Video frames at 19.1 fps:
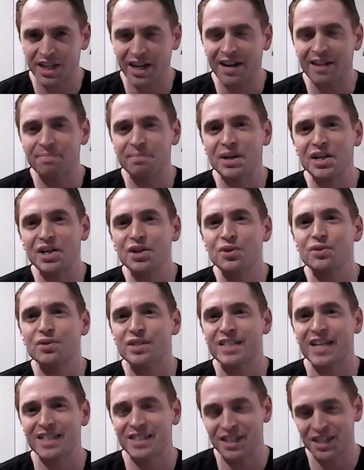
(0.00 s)
that have been
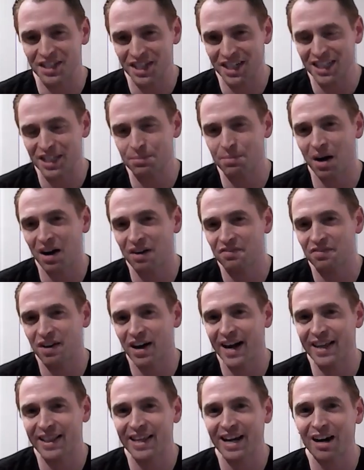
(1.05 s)
used as disease
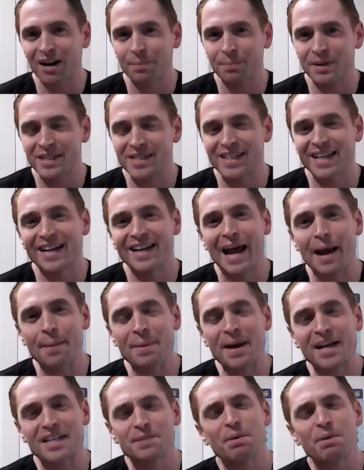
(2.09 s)
modifying therapies in
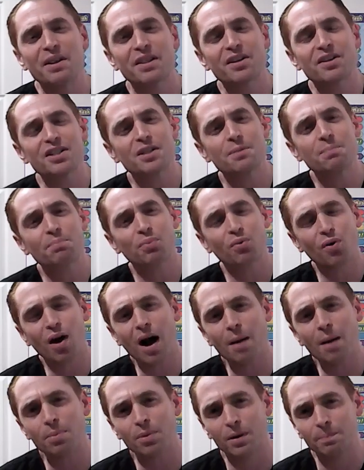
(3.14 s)
MS, but there's a
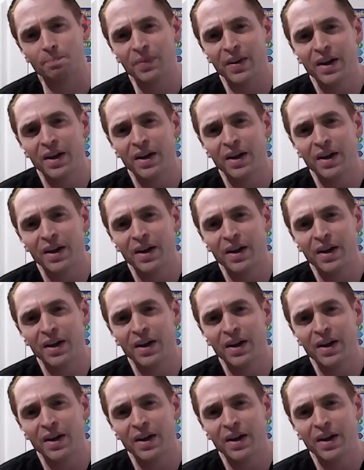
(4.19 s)
problem.